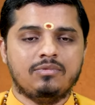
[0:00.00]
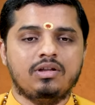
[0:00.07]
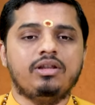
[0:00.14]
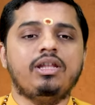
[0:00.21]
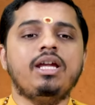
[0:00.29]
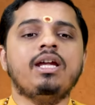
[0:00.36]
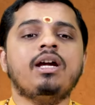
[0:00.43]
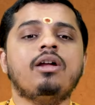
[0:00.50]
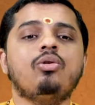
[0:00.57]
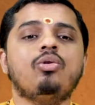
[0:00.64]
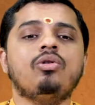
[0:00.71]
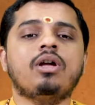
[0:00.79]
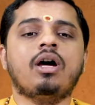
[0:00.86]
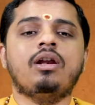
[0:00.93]
They
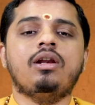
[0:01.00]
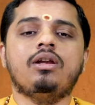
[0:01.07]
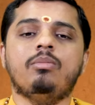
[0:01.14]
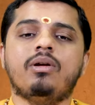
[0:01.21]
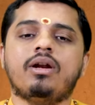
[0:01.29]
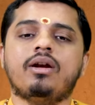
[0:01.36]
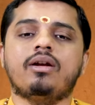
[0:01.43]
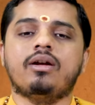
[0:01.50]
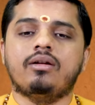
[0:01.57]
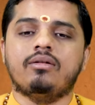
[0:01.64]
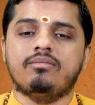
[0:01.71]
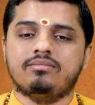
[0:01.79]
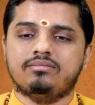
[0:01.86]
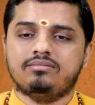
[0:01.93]
alone are
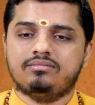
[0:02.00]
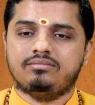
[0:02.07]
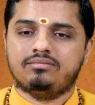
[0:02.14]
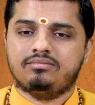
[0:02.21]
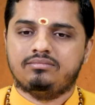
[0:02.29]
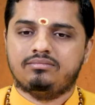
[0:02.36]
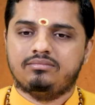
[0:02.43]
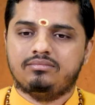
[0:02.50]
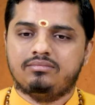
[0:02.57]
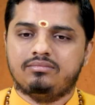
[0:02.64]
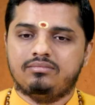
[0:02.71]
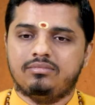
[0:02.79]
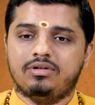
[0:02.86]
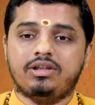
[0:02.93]
liberated.
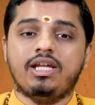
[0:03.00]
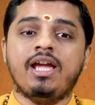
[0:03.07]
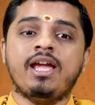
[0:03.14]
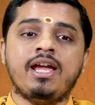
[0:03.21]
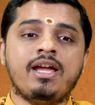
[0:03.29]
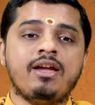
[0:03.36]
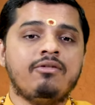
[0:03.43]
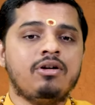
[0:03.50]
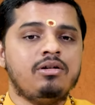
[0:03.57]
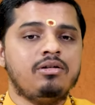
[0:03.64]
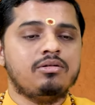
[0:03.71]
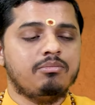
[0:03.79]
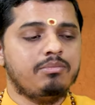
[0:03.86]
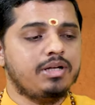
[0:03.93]
Te
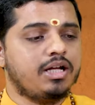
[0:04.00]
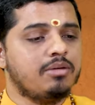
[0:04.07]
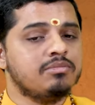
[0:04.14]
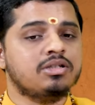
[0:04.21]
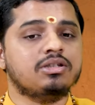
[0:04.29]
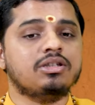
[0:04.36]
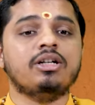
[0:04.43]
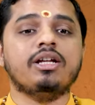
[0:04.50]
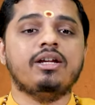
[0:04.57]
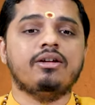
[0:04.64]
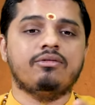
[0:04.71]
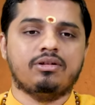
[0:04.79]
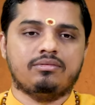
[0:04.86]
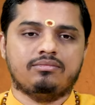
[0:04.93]
eva becomes ta
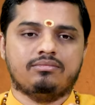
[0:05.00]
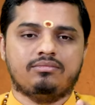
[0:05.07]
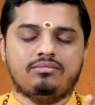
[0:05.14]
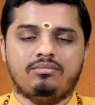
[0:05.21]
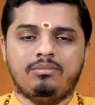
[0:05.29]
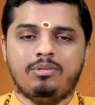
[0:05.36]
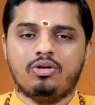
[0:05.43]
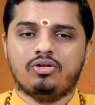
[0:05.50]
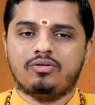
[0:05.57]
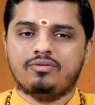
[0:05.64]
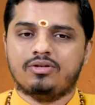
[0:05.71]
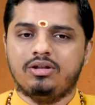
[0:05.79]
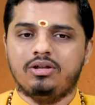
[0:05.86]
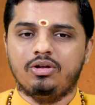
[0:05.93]
eva because of
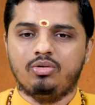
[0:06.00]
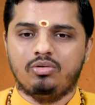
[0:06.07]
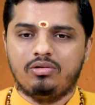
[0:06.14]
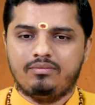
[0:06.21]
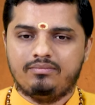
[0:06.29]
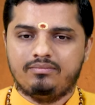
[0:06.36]
sandhi rule.